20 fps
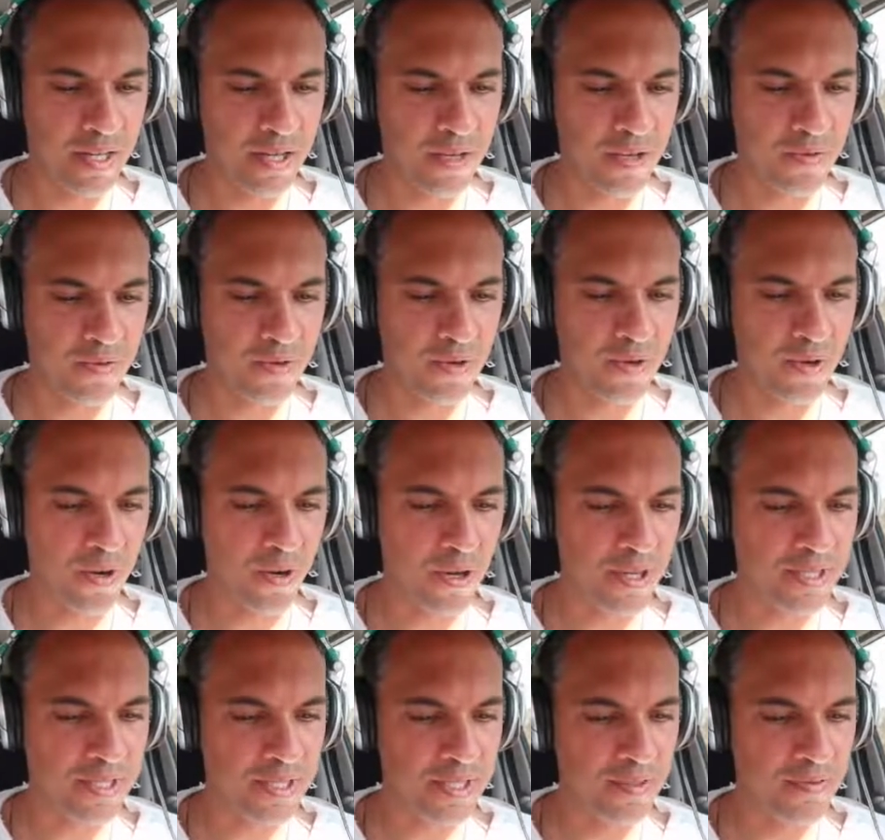of
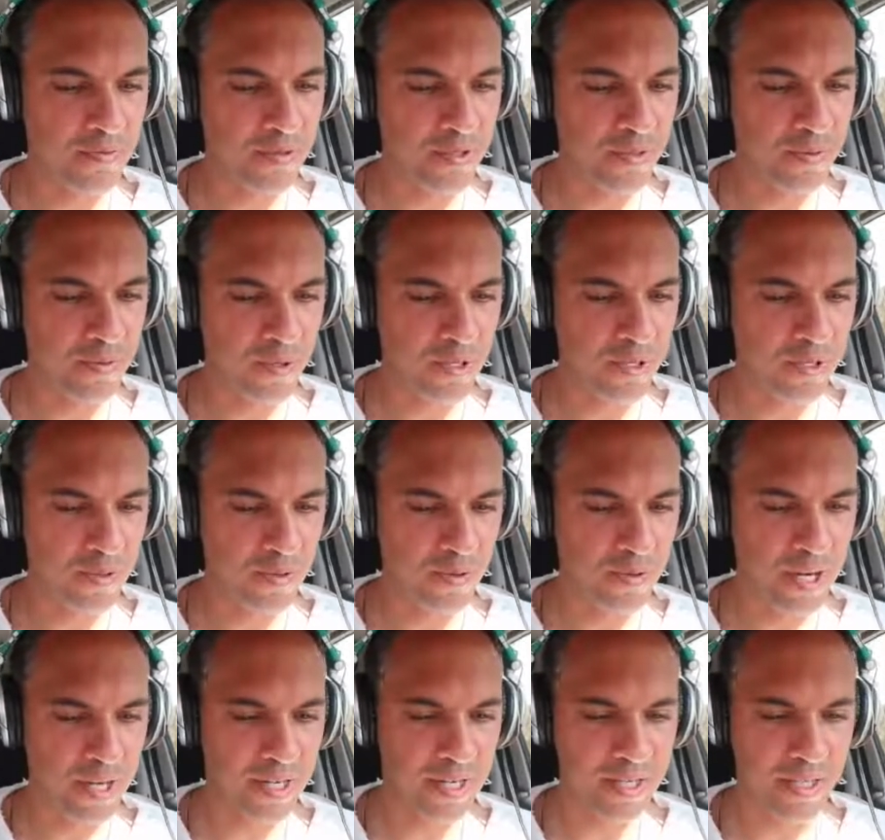course, if you want to
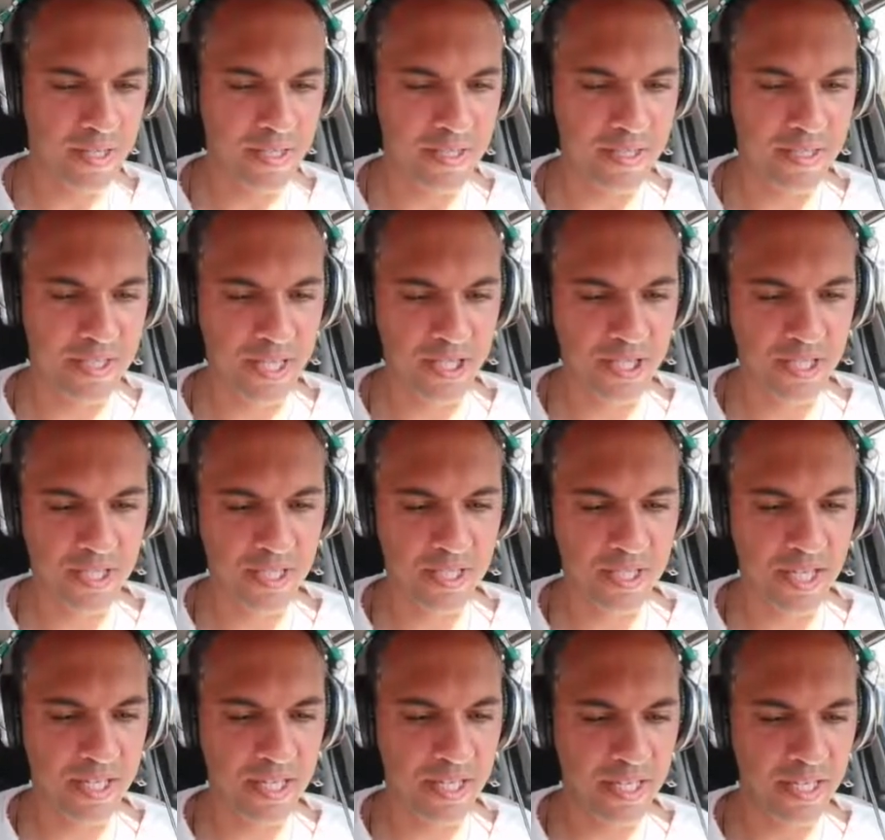run in such a
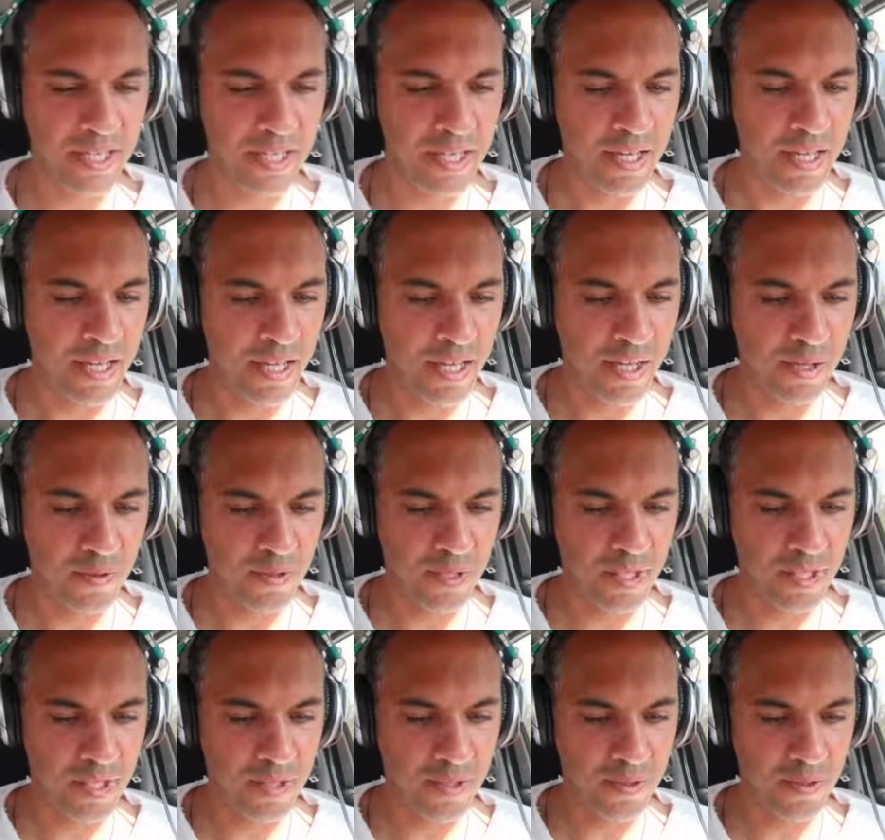setting, you
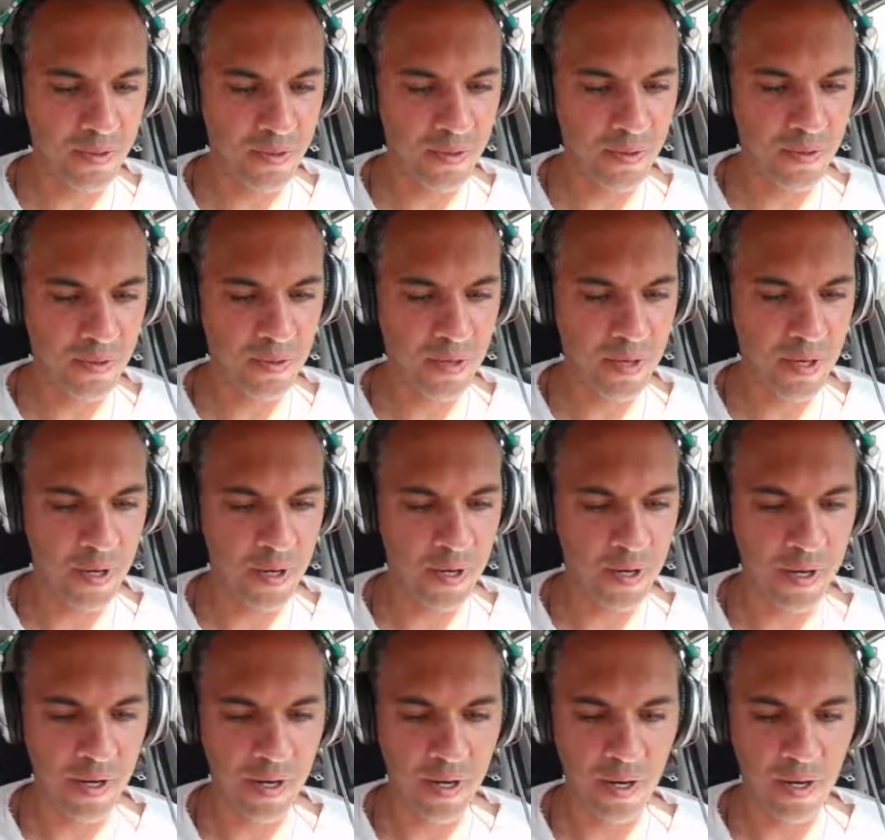need to
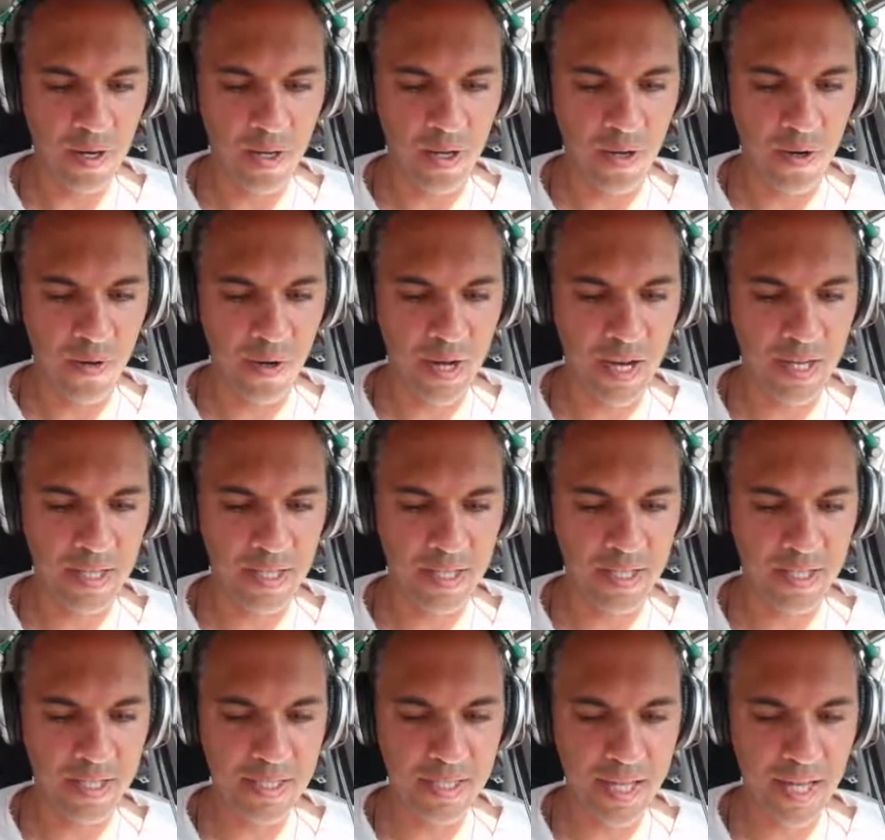run
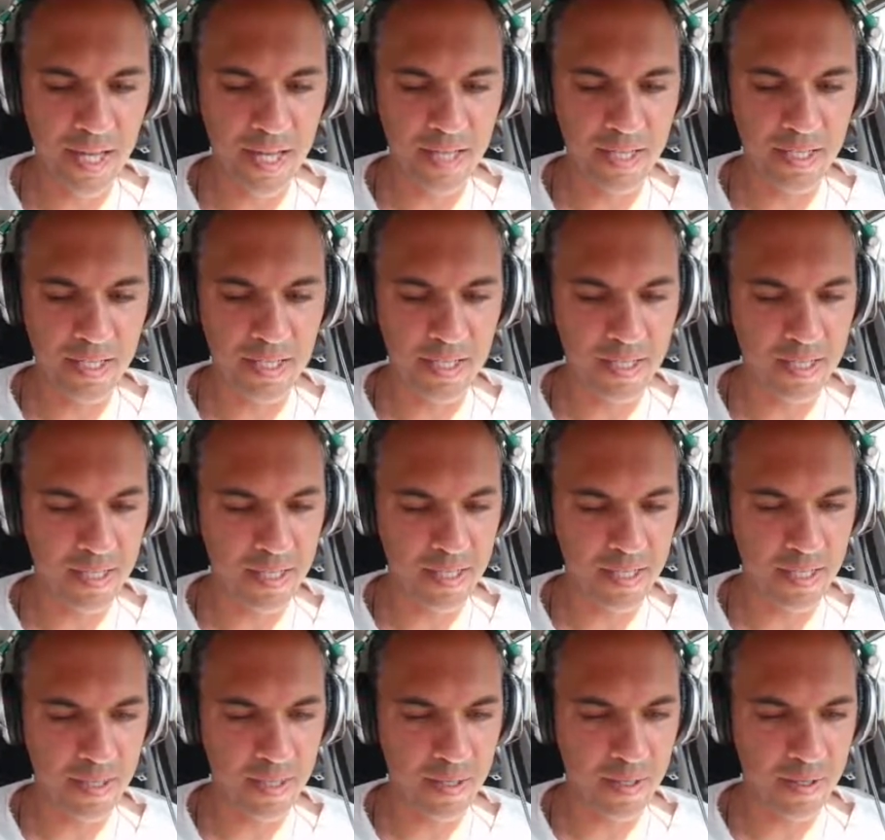inside
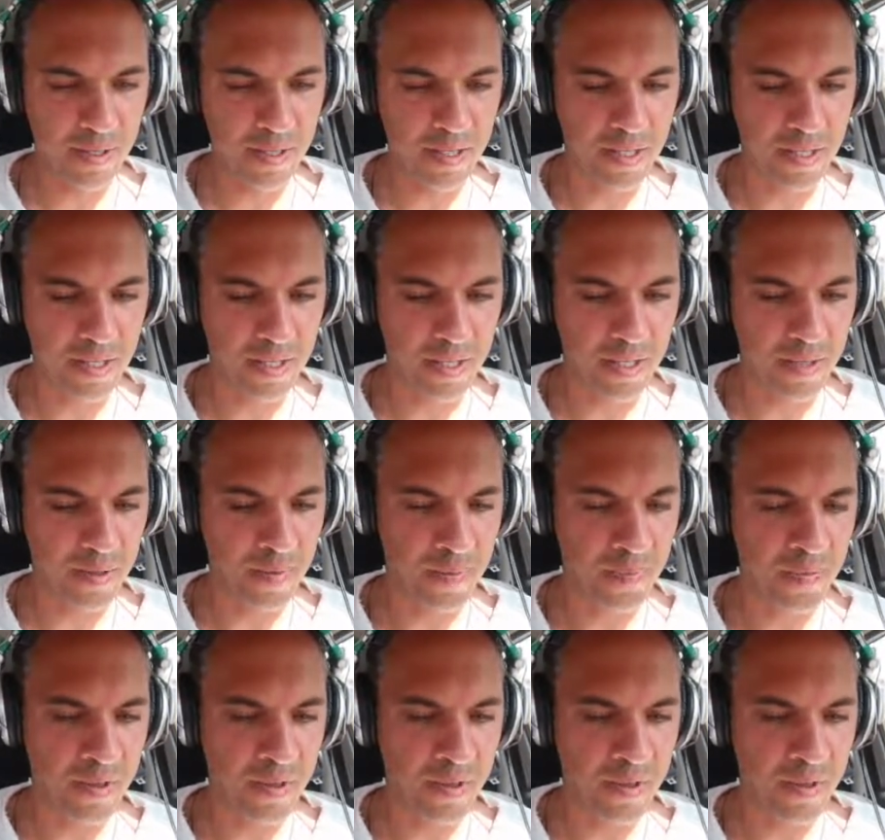the